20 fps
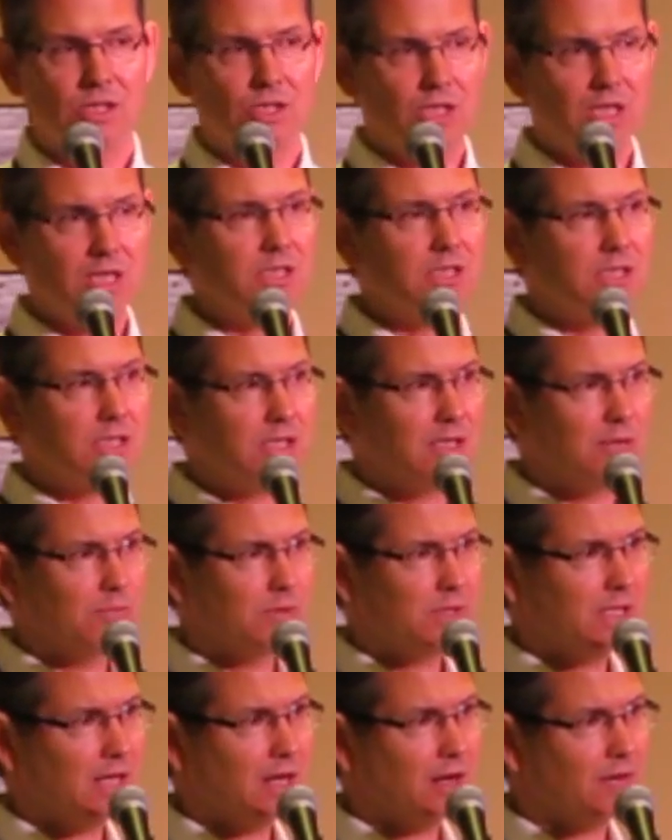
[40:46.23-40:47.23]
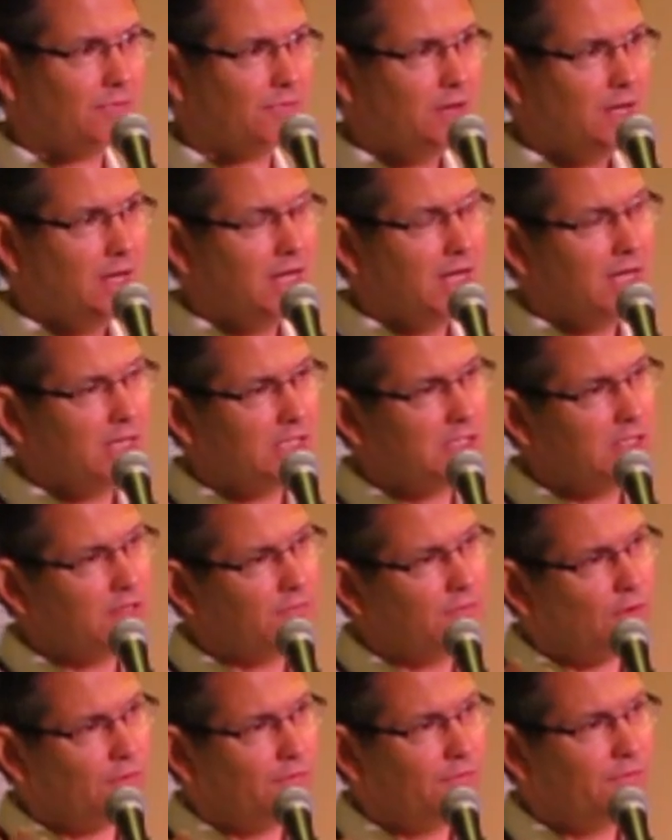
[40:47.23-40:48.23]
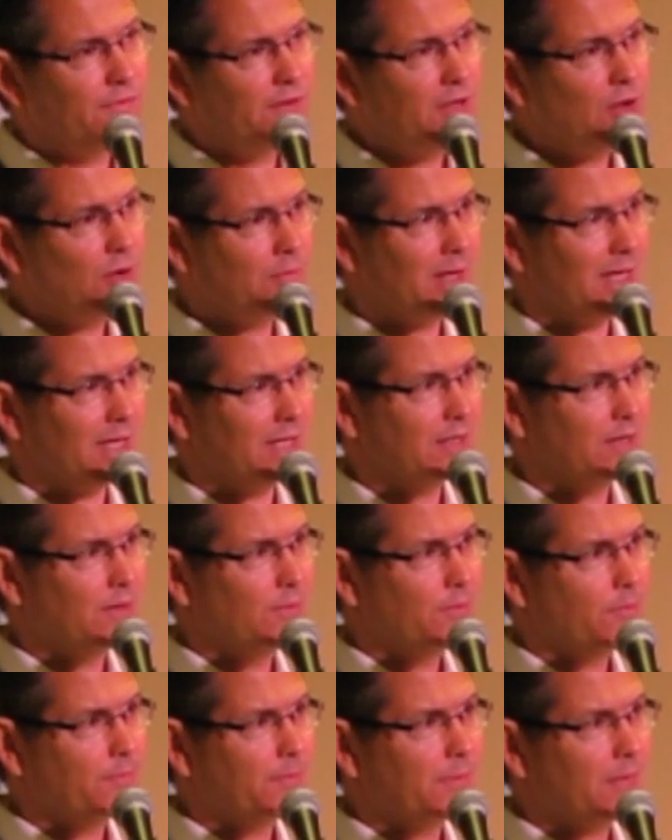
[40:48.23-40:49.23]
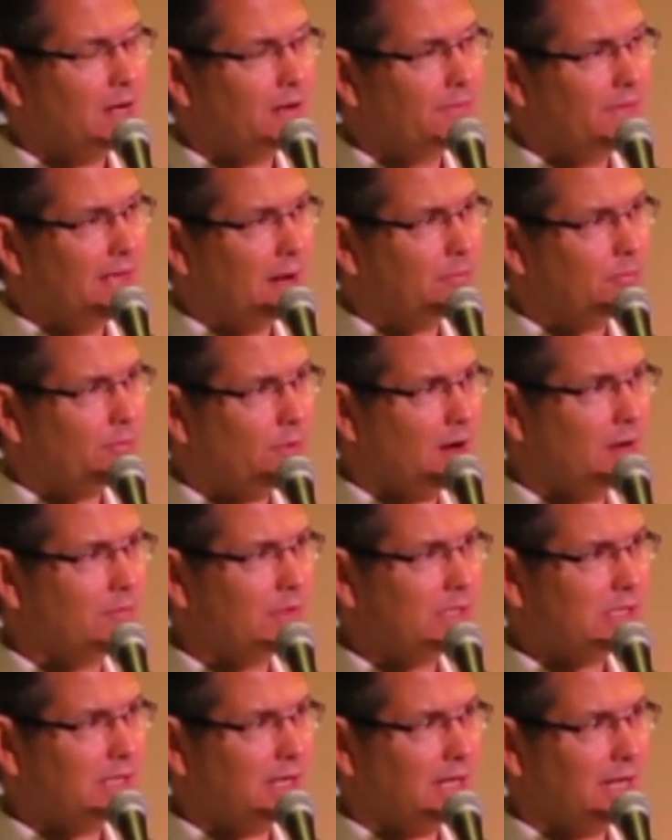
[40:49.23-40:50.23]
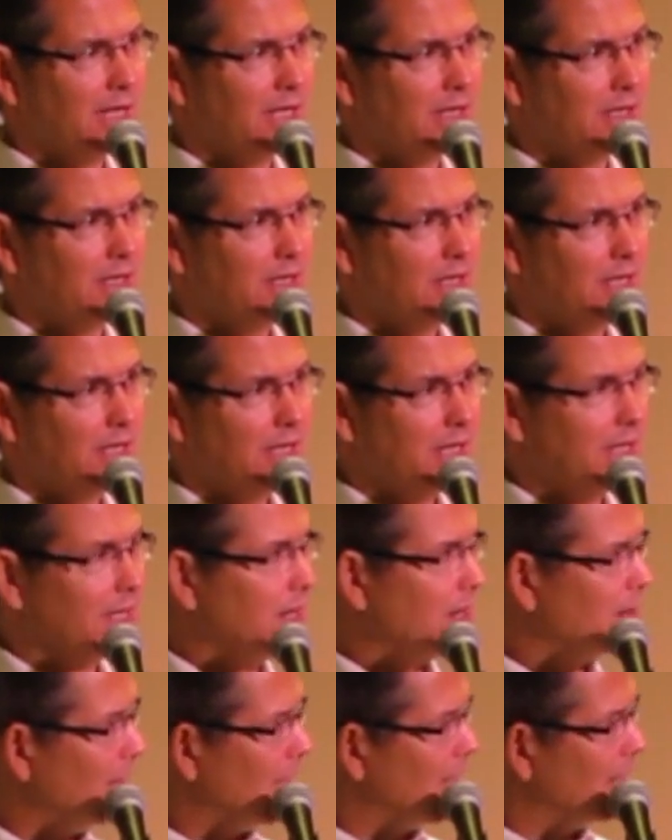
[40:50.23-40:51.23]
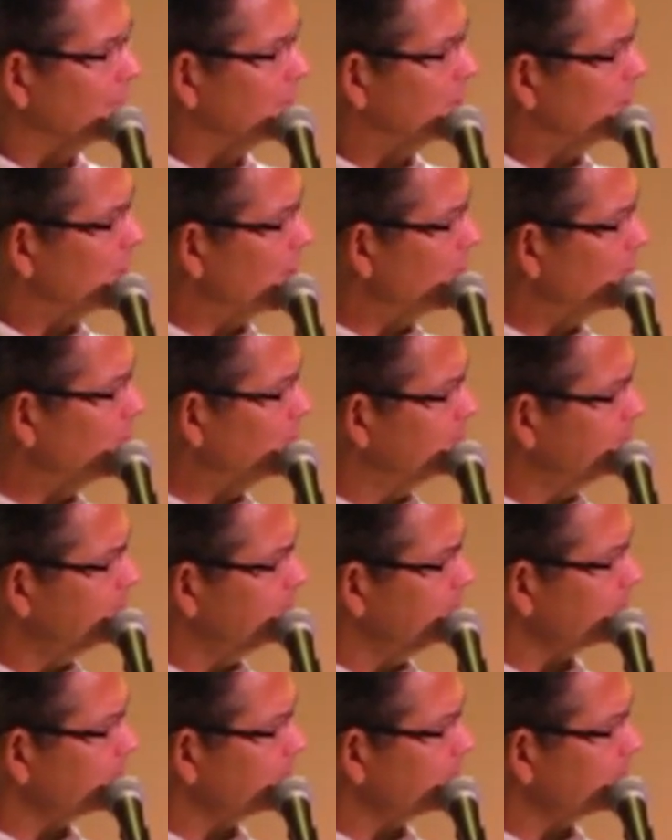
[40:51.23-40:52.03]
Jesus himself is the fulfillment of that promised land in our lives. So